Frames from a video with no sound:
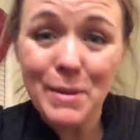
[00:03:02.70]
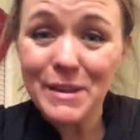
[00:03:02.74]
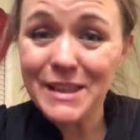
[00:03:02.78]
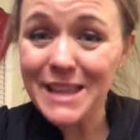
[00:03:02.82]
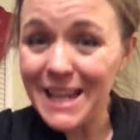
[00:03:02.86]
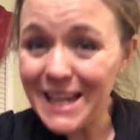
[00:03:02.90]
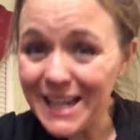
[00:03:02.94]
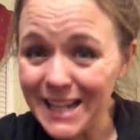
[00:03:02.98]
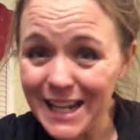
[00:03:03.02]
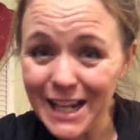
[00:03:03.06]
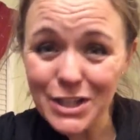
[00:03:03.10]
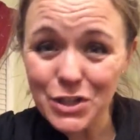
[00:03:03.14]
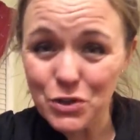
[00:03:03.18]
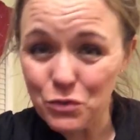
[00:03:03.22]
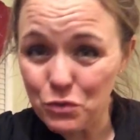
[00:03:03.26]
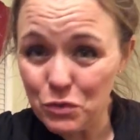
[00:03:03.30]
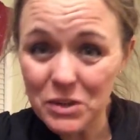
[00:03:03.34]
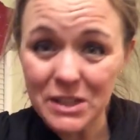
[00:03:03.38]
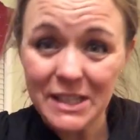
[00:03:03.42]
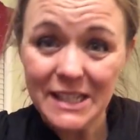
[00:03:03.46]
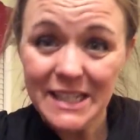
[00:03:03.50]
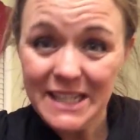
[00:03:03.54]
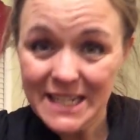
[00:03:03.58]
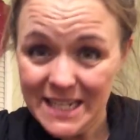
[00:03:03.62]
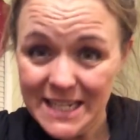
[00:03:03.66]
but then it gets
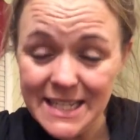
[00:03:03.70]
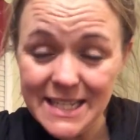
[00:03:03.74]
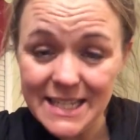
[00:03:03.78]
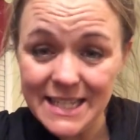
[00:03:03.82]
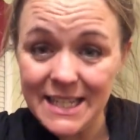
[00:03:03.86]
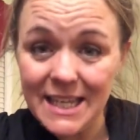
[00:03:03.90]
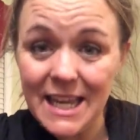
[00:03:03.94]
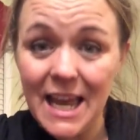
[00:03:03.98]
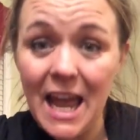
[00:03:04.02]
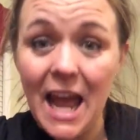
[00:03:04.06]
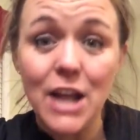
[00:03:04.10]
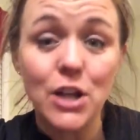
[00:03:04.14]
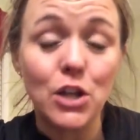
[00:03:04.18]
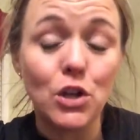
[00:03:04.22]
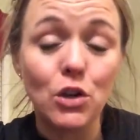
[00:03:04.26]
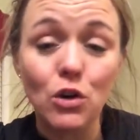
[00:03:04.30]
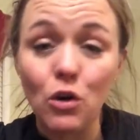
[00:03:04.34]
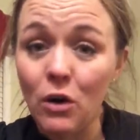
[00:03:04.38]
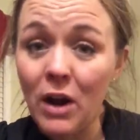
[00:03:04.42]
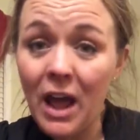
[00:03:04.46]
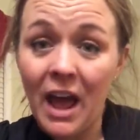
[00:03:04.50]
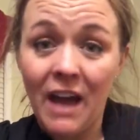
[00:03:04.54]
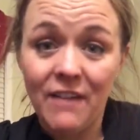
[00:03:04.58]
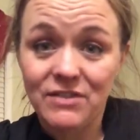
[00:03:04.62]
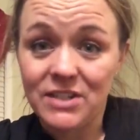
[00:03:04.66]
really easy, and you
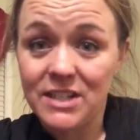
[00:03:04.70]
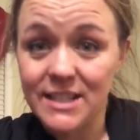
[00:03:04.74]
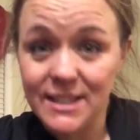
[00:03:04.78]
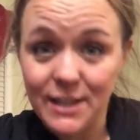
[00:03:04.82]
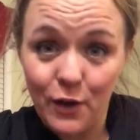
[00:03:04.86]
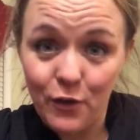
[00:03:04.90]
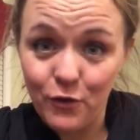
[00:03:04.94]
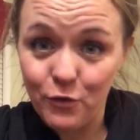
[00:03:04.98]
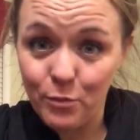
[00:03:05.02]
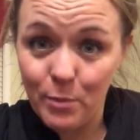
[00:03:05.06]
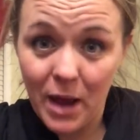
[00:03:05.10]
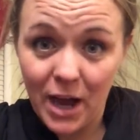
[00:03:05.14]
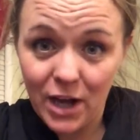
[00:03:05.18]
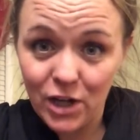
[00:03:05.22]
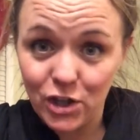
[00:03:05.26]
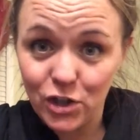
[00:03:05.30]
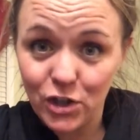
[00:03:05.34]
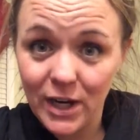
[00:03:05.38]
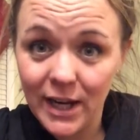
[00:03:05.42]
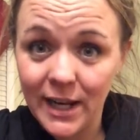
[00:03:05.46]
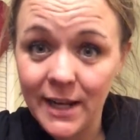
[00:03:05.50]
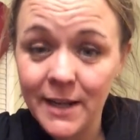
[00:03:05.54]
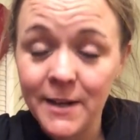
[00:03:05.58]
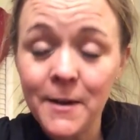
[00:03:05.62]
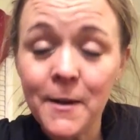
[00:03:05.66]
don't have to
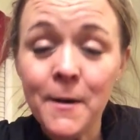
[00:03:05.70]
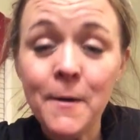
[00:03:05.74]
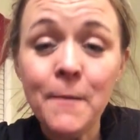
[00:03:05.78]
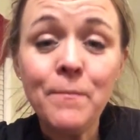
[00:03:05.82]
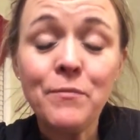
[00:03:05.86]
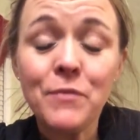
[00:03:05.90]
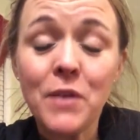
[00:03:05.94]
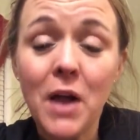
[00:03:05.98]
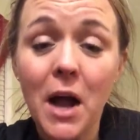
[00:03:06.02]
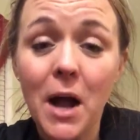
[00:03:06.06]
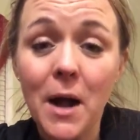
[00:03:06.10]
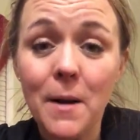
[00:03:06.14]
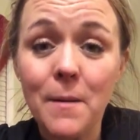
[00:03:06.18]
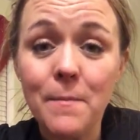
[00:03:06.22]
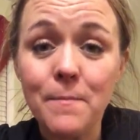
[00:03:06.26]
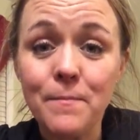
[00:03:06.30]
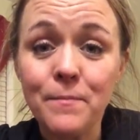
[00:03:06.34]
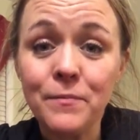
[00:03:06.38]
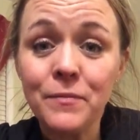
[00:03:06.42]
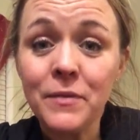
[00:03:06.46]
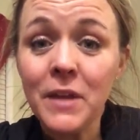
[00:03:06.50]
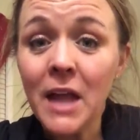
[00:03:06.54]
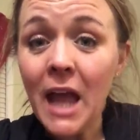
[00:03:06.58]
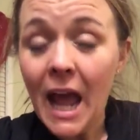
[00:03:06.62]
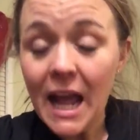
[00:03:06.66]
self-moderate. And
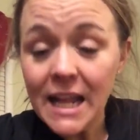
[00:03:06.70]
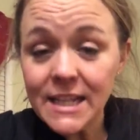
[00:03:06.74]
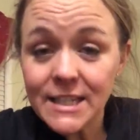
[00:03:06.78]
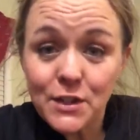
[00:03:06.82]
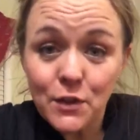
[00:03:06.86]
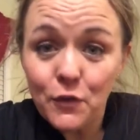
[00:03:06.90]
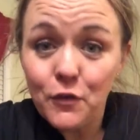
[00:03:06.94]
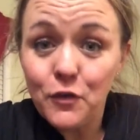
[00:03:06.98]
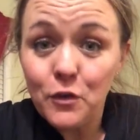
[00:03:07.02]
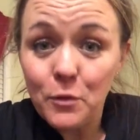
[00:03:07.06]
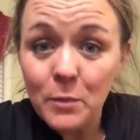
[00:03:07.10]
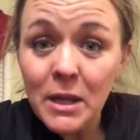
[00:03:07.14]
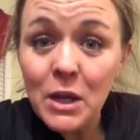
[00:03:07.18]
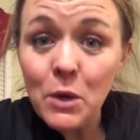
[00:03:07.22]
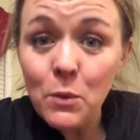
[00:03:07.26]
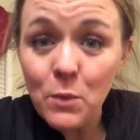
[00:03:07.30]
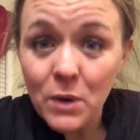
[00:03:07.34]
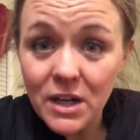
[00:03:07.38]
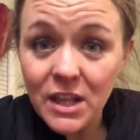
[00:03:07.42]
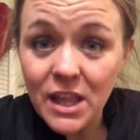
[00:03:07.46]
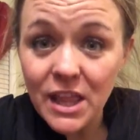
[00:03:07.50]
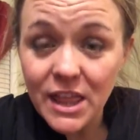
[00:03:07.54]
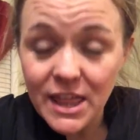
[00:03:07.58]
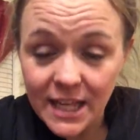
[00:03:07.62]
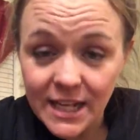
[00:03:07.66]
so for me, one
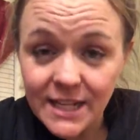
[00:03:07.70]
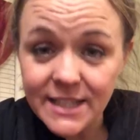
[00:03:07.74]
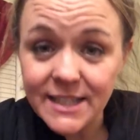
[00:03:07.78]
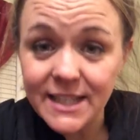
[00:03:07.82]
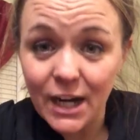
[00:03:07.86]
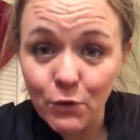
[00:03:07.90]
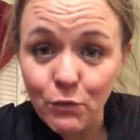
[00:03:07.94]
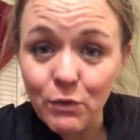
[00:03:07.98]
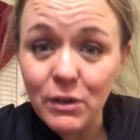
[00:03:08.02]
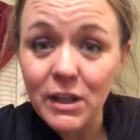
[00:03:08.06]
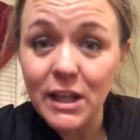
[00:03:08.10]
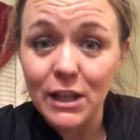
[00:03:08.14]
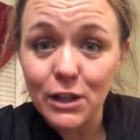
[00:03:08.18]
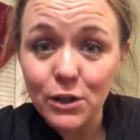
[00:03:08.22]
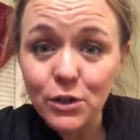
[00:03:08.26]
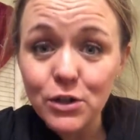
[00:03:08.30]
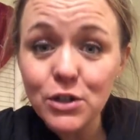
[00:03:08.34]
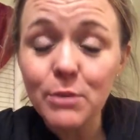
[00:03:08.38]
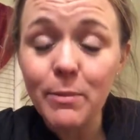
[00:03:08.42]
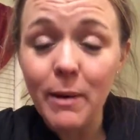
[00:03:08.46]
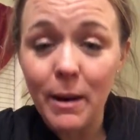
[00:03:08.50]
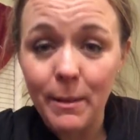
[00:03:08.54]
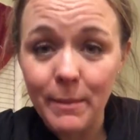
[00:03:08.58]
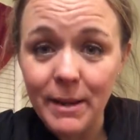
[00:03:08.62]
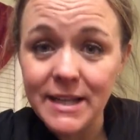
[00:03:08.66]
of the things that I really learned
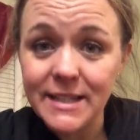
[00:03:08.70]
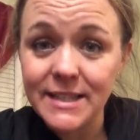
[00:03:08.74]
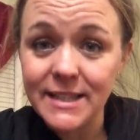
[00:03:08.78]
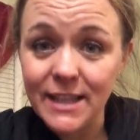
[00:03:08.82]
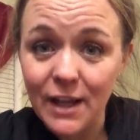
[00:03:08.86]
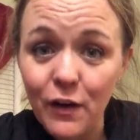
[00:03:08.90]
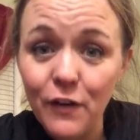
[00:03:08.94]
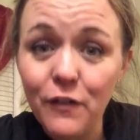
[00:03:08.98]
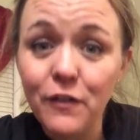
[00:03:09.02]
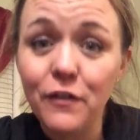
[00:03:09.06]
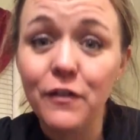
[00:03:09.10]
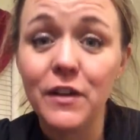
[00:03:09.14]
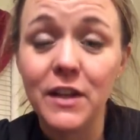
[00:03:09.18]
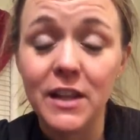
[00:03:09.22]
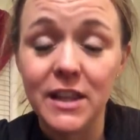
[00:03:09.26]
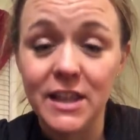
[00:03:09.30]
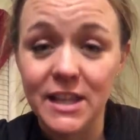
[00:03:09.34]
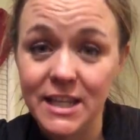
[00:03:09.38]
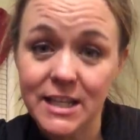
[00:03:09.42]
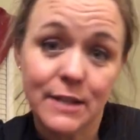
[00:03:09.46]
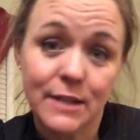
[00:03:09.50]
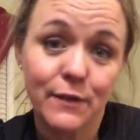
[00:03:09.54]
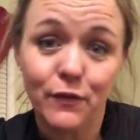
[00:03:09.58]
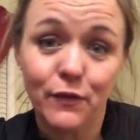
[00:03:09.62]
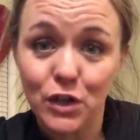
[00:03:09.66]
about myself in
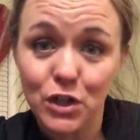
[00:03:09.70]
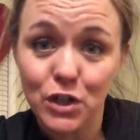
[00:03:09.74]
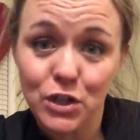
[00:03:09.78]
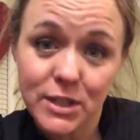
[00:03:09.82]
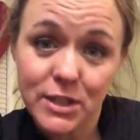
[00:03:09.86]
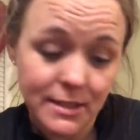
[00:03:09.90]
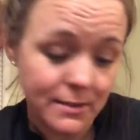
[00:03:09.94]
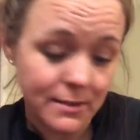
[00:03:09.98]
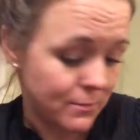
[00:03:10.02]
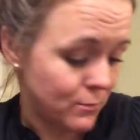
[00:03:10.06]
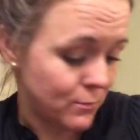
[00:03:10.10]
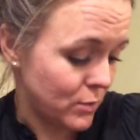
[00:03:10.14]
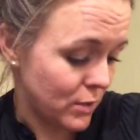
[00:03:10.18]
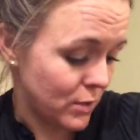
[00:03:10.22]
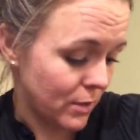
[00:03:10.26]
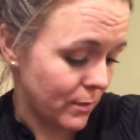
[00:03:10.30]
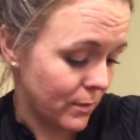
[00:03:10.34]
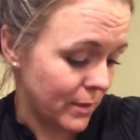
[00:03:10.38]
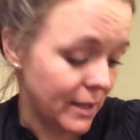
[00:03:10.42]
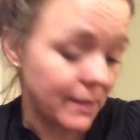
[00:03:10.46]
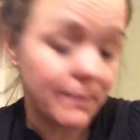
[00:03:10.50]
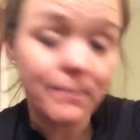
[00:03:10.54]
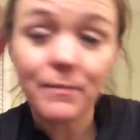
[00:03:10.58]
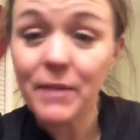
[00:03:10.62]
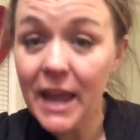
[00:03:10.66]
these first,
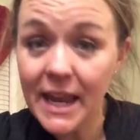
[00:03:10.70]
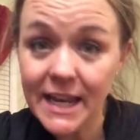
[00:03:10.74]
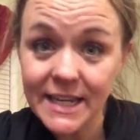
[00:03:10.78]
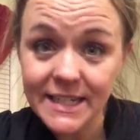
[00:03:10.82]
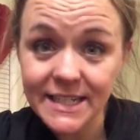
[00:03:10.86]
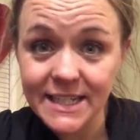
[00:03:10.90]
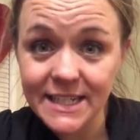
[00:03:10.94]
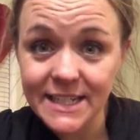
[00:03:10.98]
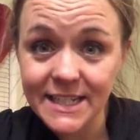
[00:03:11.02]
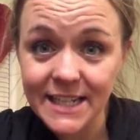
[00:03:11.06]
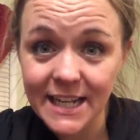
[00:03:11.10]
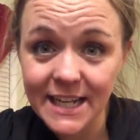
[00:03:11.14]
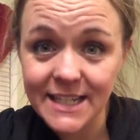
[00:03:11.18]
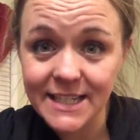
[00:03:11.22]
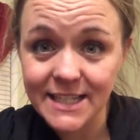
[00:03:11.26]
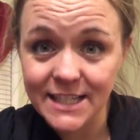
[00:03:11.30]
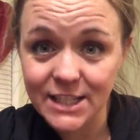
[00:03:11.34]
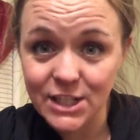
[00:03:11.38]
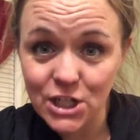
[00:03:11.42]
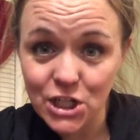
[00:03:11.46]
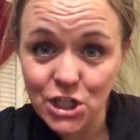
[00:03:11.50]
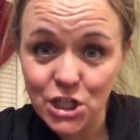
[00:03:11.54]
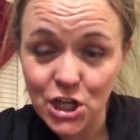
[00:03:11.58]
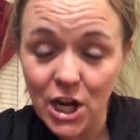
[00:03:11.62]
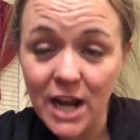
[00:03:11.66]
18 days
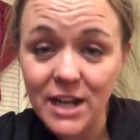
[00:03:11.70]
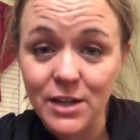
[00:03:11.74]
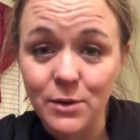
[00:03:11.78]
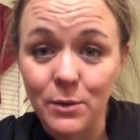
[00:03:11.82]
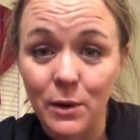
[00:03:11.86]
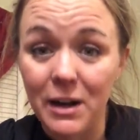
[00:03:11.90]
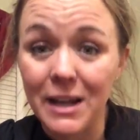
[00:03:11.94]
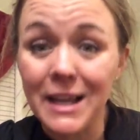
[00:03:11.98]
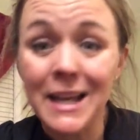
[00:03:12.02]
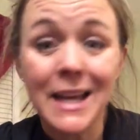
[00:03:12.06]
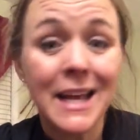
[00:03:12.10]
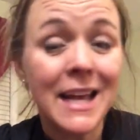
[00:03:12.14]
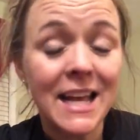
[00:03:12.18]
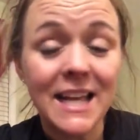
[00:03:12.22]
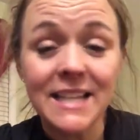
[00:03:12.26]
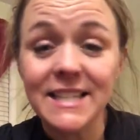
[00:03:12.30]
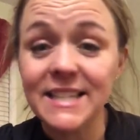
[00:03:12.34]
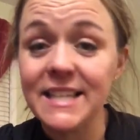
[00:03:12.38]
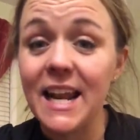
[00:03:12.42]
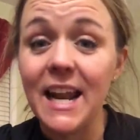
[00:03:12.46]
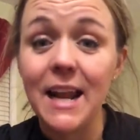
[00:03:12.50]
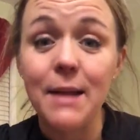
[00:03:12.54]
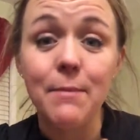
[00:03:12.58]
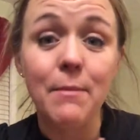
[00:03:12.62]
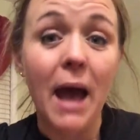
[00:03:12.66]
into January, is
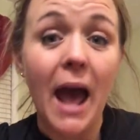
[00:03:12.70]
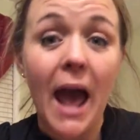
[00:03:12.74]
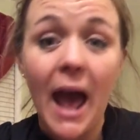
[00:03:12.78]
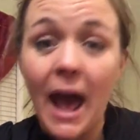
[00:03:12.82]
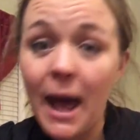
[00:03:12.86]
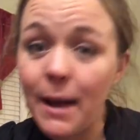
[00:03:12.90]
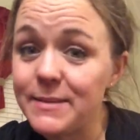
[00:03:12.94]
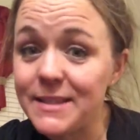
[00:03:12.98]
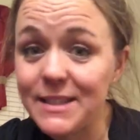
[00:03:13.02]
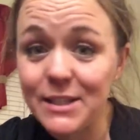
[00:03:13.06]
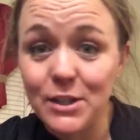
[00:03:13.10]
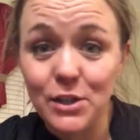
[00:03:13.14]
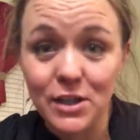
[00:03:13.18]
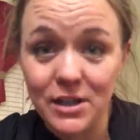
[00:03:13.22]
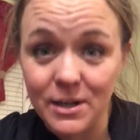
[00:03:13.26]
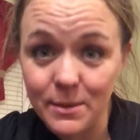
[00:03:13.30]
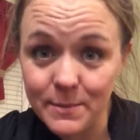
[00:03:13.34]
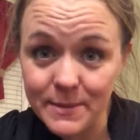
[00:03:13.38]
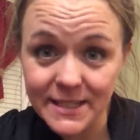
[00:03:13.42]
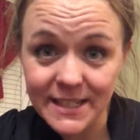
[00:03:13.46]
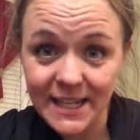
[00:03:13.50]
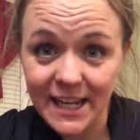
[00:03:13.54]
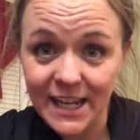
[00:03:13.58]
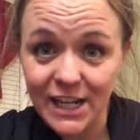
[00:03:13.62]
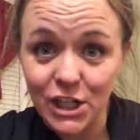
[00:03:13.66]
that I'm absolutely an
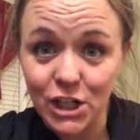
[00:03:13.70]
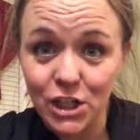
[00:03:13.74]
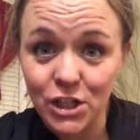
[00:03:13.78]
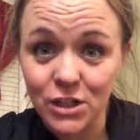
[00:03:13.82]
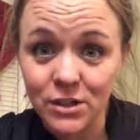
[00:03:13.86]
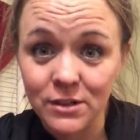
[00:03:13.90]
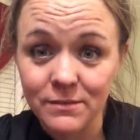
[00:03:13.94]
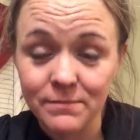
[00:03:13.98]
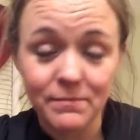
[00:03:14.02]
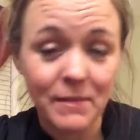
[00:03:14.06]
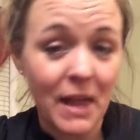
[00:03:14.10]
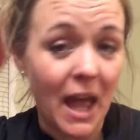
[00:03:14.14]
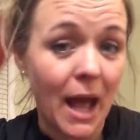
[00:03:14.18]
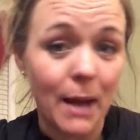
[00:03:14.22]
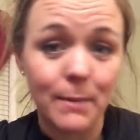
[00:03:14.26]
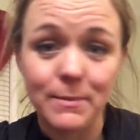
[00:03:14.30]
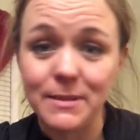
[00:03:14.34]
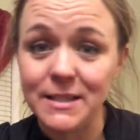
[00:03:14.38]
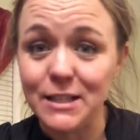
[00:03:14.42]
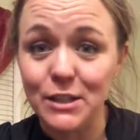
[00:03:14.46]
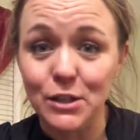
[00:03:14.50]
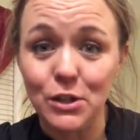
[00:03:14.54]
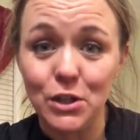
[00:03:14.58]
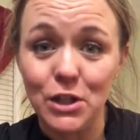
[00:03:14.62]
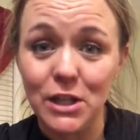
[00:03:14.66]
abstainer.
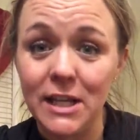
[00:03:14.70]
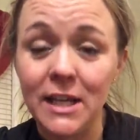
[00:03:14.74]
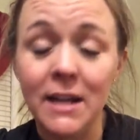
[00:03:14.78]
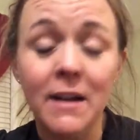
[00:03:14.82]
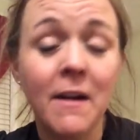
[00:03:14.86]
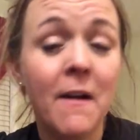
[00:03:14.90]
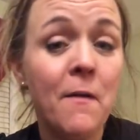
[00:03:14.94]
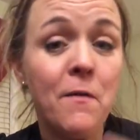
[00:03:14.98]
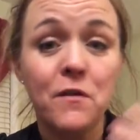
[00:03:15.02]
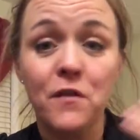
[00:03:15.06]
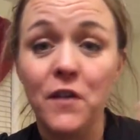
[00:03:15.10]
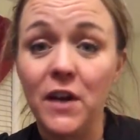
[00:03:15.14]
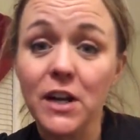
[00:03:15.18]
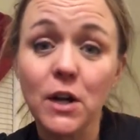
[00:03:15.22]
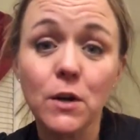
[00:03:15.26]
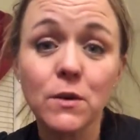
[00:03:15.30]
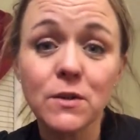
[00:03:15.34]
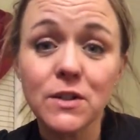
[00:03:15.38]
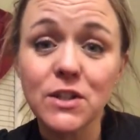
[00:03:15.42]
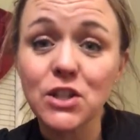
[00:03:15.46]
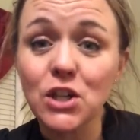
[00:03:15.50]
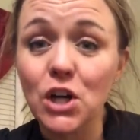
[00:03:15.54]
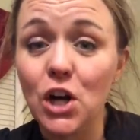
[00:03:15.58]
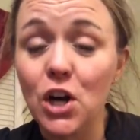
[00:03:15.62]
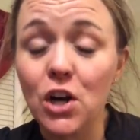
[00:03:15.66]
Absolutely. If I
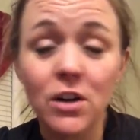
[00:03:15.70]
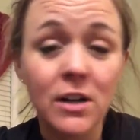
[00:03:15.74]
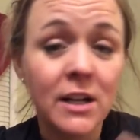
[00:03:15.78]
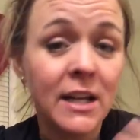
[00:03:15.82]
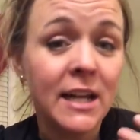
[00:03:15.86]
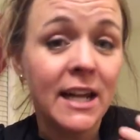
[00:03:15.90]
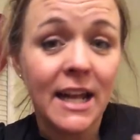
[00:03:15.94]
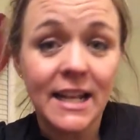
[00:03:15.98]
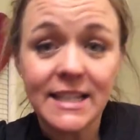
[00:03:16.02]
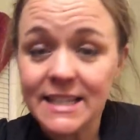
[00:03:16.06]
don't start,